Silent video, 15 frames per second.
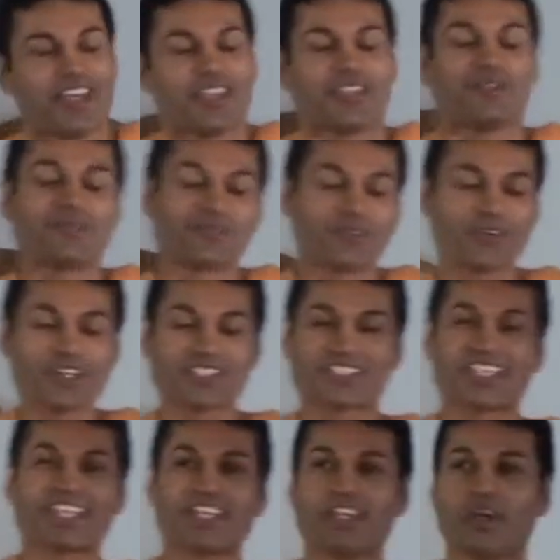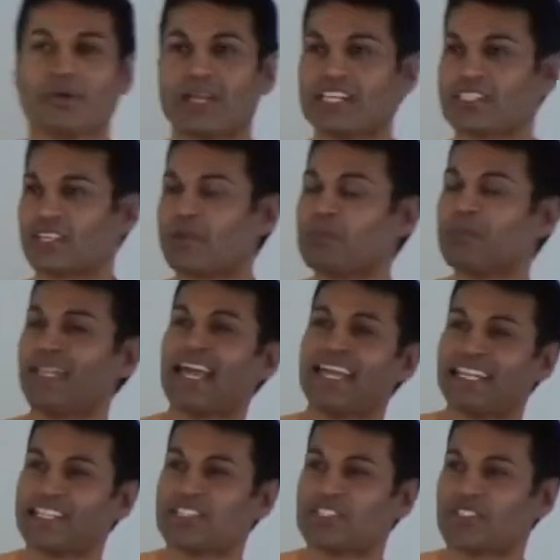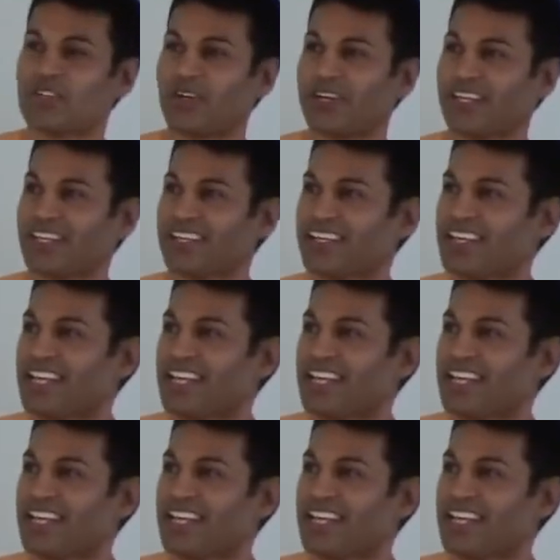The first thing, when I started planning this journey